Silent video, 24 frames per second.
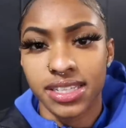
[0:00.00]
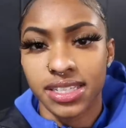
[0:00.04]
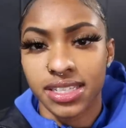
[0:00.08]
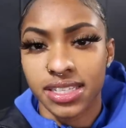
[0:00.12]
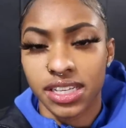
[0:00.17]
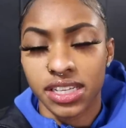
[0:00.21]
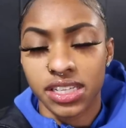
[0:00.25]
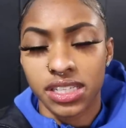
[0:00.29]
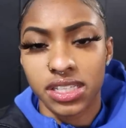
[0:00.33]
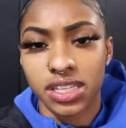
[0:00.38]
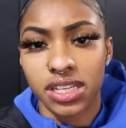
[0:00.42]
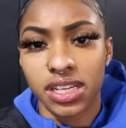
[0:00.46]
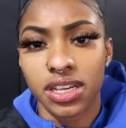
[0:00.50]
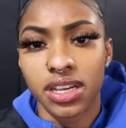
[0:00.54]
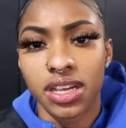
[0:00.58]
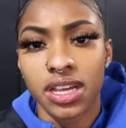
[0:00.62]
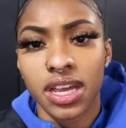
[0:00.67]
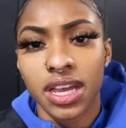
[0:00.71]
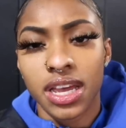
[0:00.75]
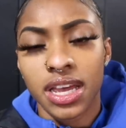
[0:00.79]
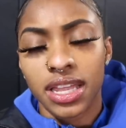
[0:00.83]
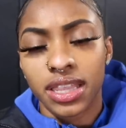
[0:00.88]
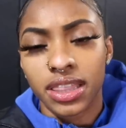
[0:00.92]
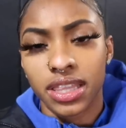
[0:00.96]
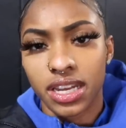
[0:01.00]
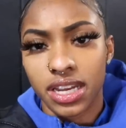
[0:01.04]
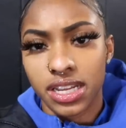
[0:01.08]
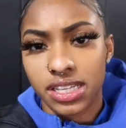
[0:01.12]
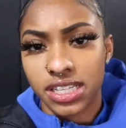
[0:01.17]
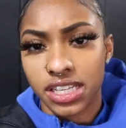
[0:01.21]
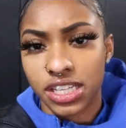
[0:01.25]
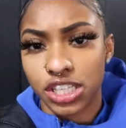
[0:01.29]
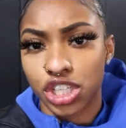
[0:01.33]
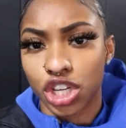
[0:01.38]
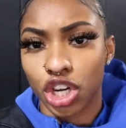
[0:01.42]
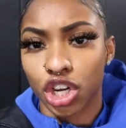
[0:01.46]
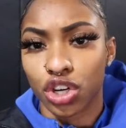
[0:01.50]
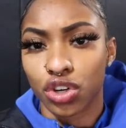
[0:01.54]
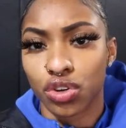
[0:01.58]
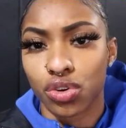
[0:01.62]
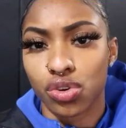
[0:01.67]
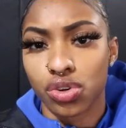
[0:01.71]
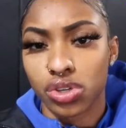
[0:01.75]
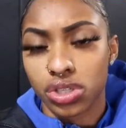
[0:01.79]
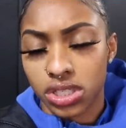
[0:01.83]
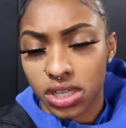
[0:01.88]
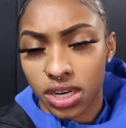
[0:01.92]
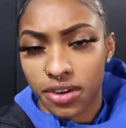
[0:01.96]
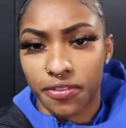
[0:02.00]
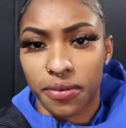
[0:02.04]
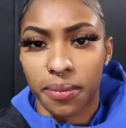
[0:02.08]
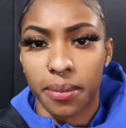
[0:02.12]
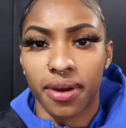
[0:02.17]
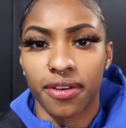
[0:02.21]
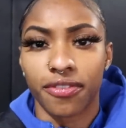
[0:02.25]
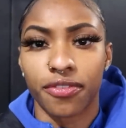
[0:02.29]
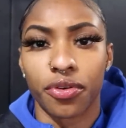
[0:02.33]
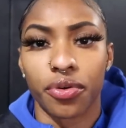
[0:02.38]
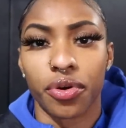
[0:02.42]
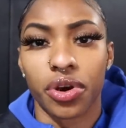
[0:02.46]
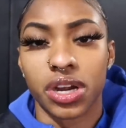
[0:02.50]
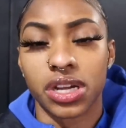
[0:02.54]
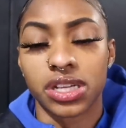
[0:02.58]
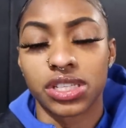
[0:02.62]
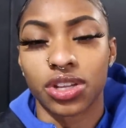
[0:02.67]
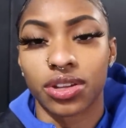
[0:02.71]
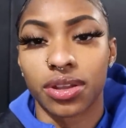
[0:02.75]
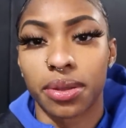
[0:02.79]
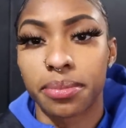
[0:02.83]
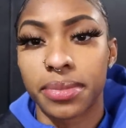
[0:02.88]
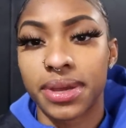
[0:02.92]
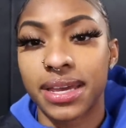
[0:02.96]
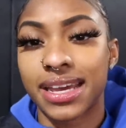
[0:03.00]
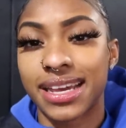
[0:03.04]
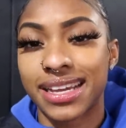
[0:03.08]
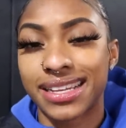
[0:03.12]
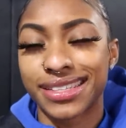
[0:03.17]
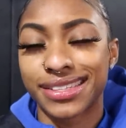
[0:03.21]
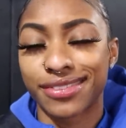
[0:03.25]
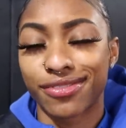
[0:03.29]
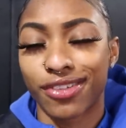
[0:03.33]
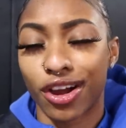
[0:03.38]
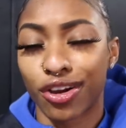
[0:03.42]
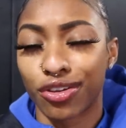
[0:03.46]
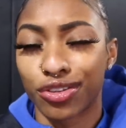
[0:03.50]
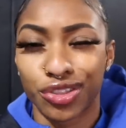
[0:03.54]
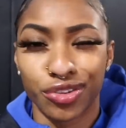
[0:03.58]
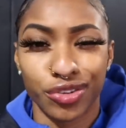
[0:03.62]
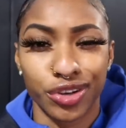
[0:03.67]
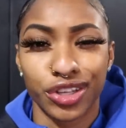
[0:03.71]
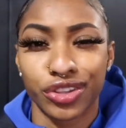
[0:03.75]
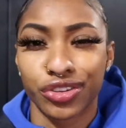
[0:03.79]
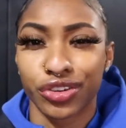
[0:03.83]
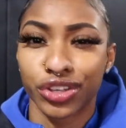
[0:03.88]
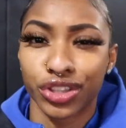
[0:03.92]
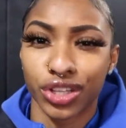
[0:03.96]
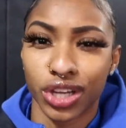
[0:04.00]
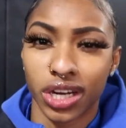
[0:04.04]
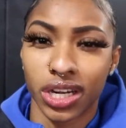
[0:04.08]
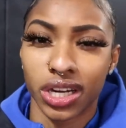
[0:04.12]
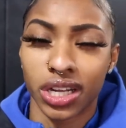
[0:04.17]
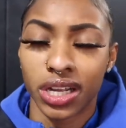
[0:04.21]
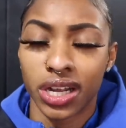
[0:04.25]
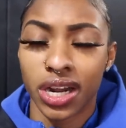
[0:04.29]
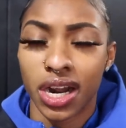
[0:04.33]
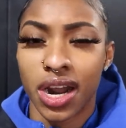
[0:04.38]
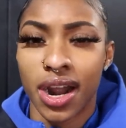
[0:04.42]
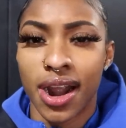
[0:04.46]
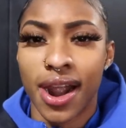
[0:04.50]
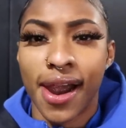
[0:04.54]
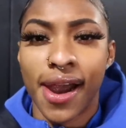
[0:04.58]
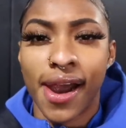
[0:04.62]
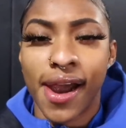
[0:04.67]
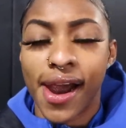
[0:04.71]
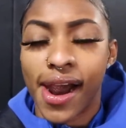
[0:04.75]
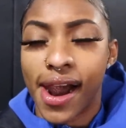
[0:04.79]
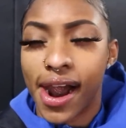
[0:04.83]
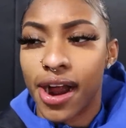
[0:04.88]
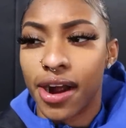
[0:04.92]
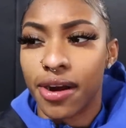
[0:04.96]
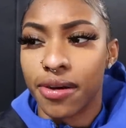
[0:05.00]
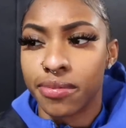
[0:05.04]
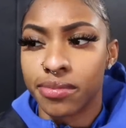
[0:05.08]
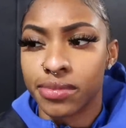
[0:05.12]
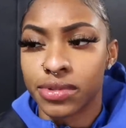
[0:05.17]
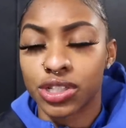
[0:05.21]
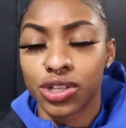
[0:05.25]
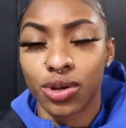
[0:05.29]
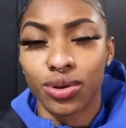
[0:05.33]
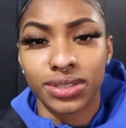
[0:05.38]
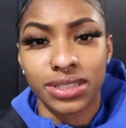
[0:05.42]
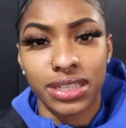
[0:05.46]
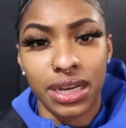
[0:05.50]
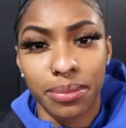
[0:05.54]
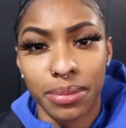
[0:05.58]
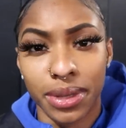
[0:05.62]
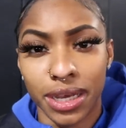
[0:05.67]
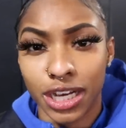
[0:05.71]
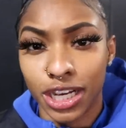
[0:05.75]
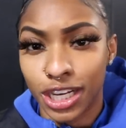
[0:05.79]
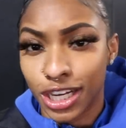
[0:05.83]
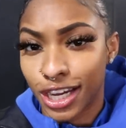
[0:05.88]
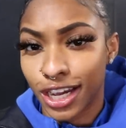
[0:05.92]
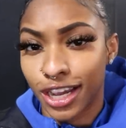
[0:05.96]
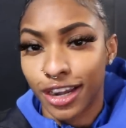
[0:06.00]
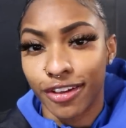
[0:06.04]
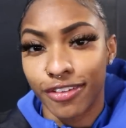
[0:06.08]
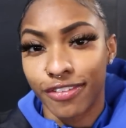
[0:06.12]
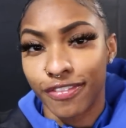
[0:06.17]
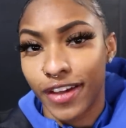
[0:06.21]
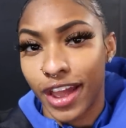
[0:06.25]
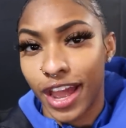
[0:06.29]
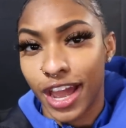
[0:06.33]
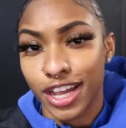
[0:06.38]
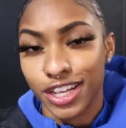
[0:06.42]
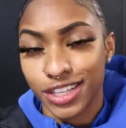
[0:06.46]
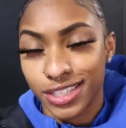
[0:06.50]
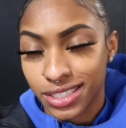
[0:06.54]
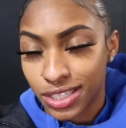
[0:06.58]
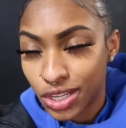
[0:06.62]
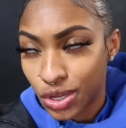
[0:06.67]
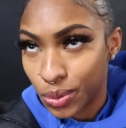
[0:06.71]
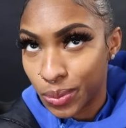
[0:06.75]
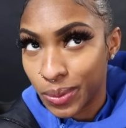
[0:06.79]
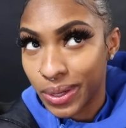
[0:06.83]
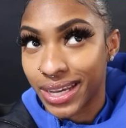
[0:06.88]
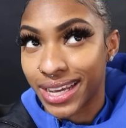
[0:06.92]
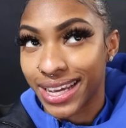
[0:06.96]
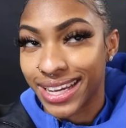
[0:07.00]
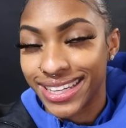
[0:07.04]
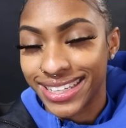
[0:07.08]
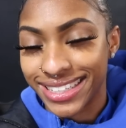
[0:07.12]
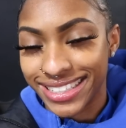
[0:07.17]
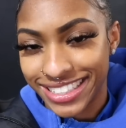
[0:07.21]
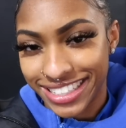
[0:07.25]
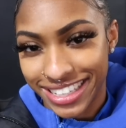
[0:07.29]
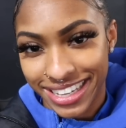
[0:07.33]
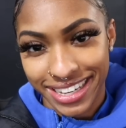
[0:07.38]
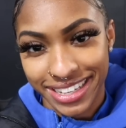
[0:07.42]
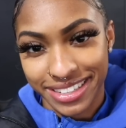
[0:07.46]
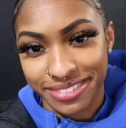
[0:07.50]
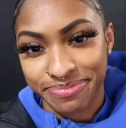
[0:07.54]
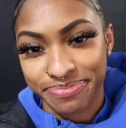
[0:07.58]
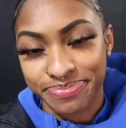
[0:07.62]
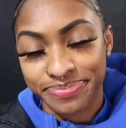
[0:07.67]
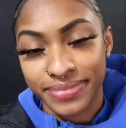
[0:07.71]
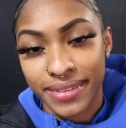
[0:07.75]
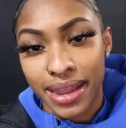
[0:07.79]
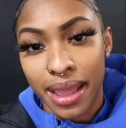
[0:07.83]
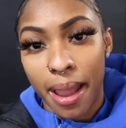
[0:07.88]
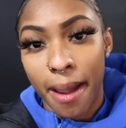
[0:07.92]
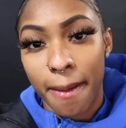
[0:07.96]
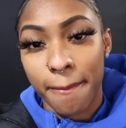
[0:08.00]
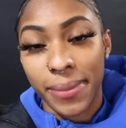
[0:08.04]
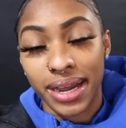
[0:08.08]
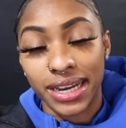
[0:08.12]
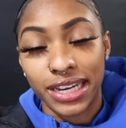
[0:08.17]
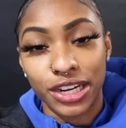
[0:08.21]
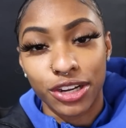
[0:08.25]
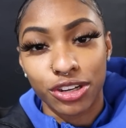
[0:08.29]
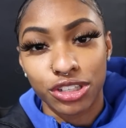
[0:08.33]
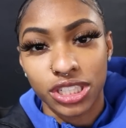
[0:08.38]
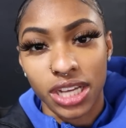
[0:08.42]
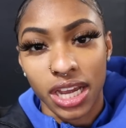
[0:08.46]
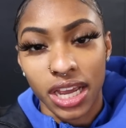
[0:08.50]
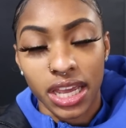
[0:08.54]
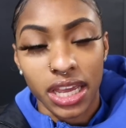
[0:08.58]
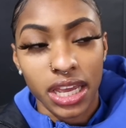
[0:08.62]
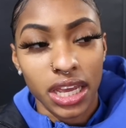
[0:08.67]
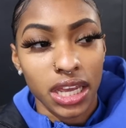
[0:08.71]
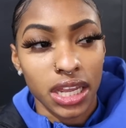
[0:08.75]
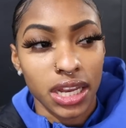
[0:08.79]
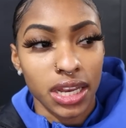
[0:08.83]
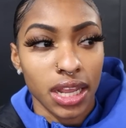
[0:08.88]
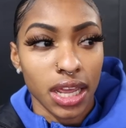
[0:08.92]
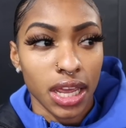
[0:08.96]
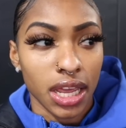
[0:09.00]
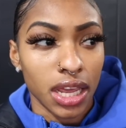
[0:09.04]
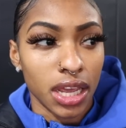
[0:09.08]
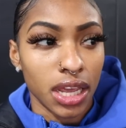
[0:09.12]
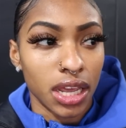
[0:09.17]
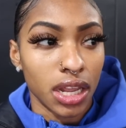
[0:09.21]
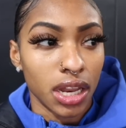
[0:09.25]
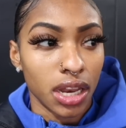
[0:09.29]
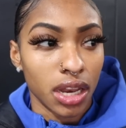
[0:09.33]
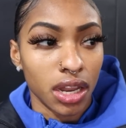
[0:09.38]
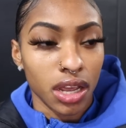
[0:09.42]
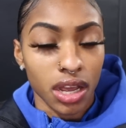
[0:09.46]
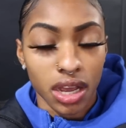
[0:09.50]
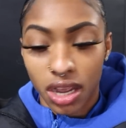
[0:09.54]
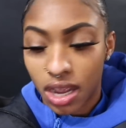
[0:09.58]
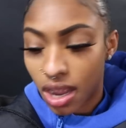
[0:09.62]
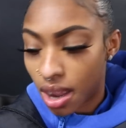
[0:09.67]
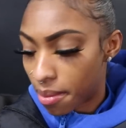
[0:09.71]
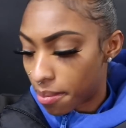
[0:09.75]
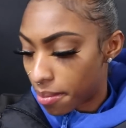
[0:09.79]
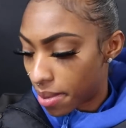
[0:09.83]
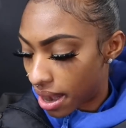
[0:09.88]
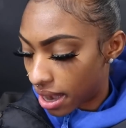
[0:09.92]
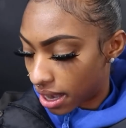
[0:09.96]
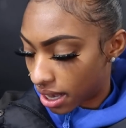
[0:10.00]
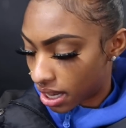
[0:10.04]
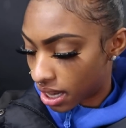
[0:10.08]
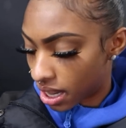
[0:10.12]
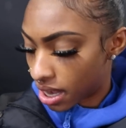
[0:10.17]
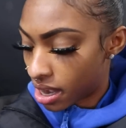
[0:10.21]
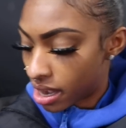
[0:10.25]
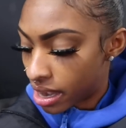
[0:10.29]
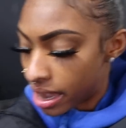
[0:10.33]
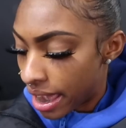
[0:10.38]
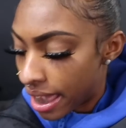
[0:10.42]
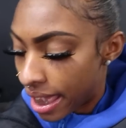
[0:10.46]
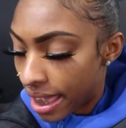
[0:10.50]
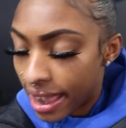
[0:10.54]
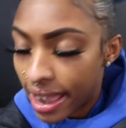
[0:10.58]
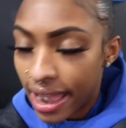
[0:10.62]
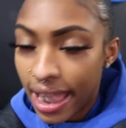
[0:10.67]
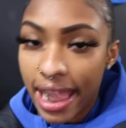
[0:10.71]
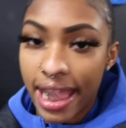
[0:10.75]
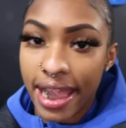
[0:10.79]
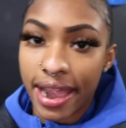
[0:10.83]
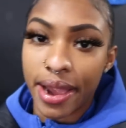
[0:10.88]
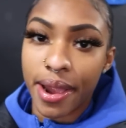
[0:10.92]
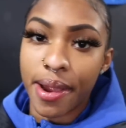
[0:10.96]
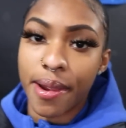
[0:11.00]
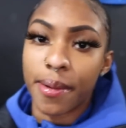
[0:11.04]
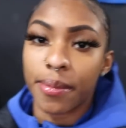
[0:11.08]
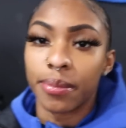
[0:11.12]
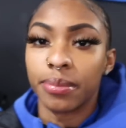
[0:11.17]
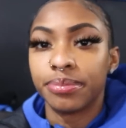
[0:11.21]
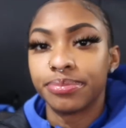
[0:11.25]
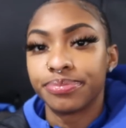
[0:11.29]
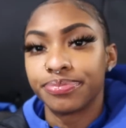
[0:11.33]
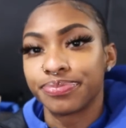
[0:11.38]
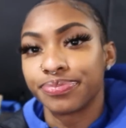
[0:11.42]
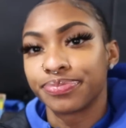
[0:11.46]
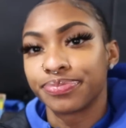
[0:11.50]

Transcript: is 60, then the 60 hurdles, then the 4x4. So the meet ends around 3:30. So it's gonna be a good, fast, quick day. I'm about to go check in and come back and